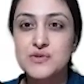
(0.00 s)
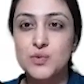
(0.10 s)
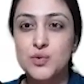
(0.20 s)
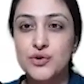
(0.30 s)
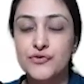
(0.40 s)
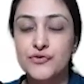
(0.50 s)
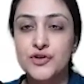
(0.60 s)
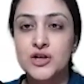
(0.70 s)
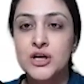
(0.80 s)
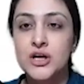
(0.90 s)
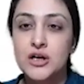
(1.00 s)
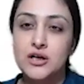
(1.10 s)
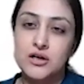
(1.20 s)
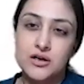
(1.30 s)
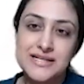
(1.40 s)
is more of a
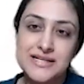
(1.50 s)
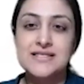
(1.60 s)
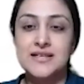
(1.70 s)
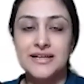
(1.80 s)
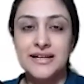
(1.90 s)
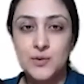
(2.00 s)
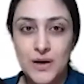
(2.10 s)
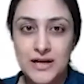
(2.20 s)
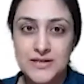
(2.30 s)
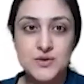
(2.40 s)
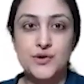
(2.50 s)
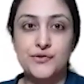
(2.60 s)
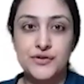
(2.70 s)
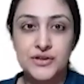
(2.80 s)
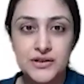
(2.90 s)
uh, recent advanced sort
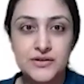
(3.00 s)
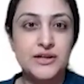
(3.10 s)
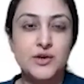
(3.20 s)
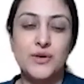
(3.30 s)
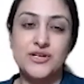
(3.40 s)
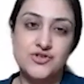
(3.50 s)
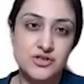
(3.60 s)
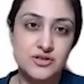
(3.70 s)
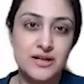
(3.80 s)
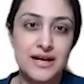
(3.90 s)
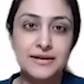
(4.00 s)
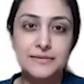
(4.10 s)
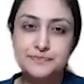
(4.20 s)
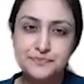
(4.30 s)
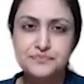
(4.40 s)
of a theory question
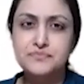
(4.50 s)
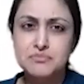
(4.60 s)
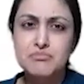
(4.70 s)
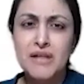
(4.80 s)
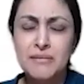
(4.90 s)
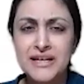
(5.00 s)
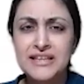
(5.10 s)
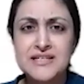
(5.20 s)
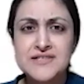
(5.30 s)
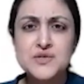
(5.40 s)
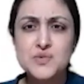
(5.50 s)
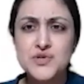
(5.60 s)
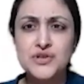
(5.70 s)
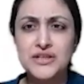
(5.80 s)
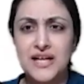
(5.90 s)
and my thesis
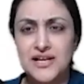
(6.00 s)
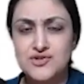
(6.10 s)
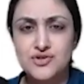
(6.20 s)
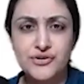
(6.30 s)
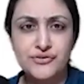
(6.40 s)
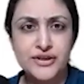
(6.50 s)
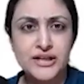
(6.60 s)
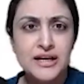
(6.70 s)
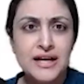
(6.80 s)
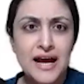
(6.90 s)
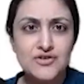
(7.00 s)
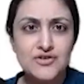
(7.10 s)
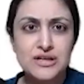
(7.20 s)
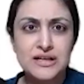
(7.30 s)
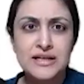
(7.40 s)
was on elastography
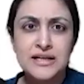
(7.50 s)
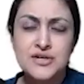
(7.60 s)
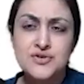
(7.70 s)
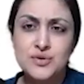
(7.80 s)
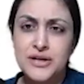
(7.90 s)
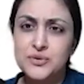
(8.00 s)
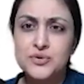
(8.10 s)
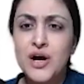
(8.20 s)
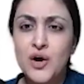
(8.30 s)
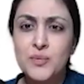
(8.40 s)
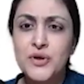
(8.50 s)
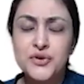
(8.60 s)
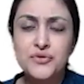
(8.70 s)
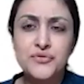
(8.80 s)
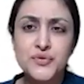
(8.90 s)
actually so i don't know how
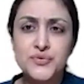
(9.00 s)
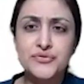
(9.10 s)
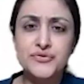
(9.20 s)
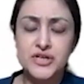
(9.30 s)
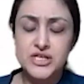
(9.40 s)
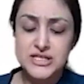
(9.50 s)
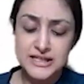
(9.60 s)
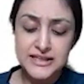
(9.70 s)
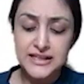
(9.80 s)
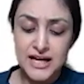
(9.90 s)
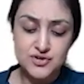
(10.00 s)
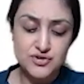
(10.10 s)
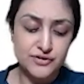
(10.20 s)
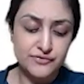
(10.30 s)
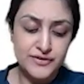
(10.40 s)
many of you've uh, seen
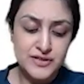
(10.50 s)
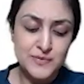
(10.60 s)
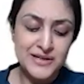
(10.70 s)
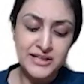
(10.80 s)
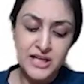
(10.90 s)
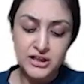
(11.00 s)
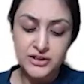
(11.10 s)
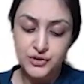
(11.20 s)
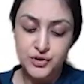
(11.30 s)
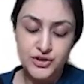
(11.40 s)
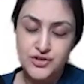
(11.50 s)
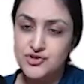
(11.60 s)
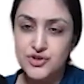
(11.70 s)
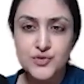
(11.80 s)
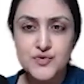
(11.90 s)
elastographies being done in your
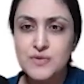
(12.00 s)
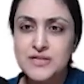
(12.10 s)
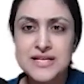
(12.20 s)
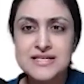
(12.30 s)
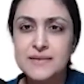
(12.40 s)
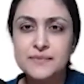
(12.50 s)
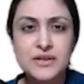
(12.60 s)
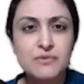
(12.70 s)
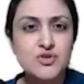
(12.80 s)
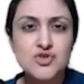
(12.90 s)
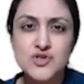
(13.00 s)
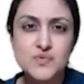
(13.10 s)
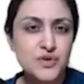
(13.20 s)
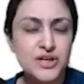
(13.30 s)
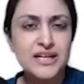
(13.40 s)
institutes but that's something which is
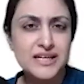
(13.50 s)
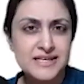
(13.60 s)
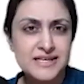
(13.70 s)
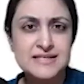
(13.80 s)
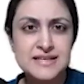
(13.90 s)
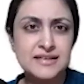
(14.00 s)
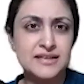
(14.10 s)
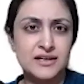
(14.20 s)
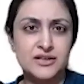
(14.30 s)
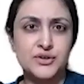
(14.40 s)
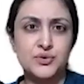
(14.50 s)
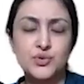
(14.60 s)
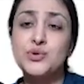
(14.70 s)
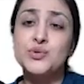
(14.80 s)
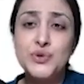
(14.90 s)
pretty easy uh, you
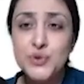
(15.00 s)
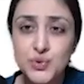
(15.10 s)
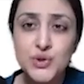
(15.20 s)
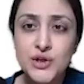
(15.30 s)
know to do